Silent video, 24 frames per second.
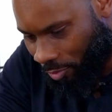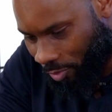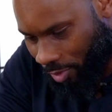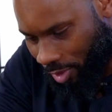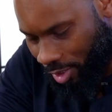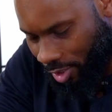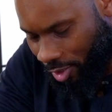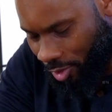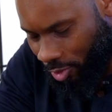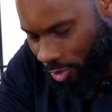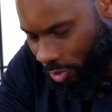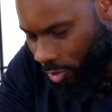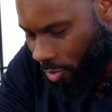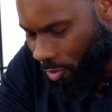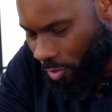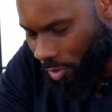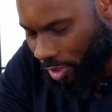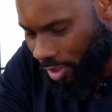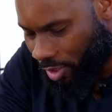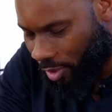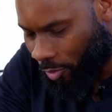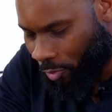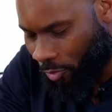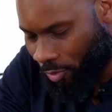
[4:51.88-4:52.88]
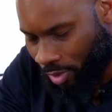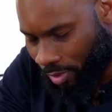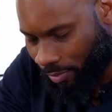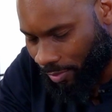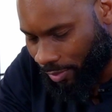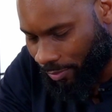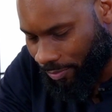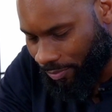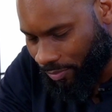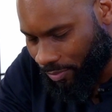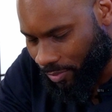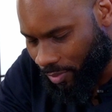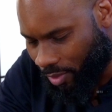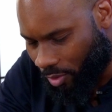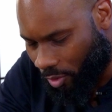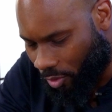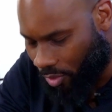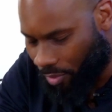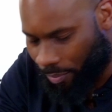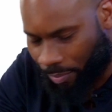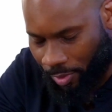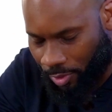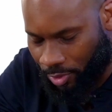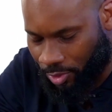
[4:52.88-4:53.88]
what do you do when your woman
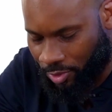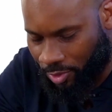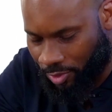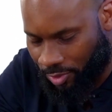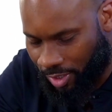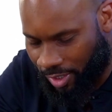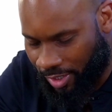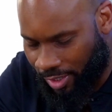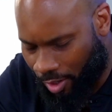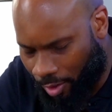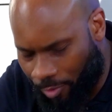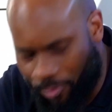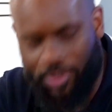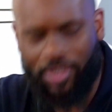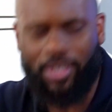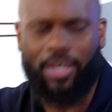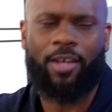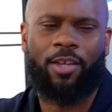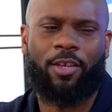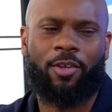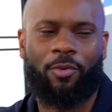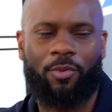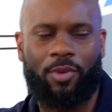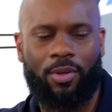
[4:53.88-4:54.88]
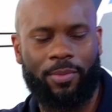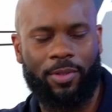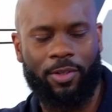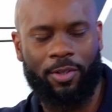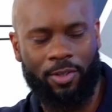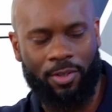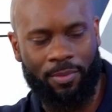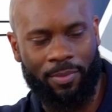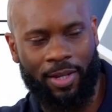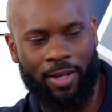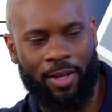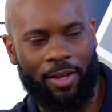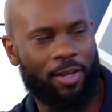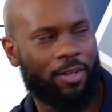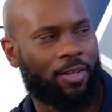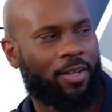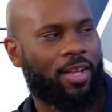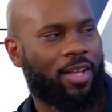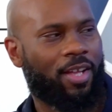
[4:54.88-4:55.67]
or the person you're dating? Are we saying you're a woman or you man?